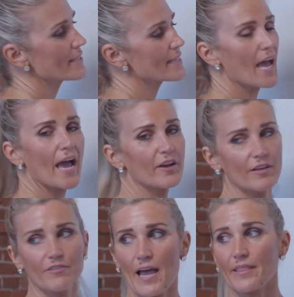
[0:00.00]
say higher
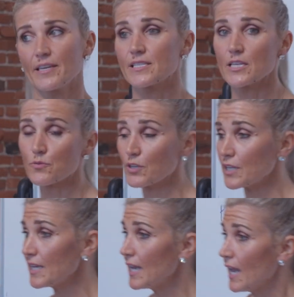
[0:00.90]
level athletes. It's
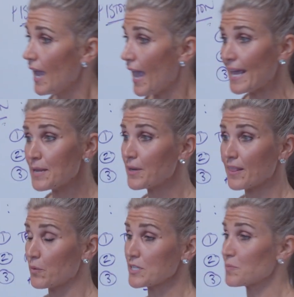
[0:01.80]
really anybody
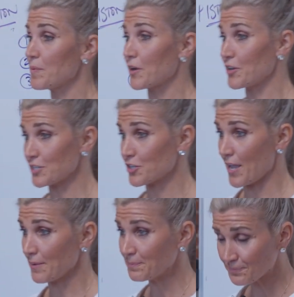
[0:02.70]
that wants to be better
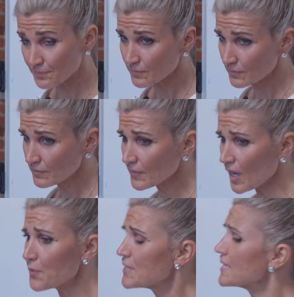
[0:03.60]
yesterday.
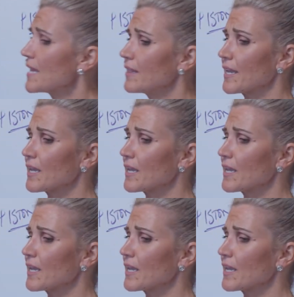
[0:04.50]
I always say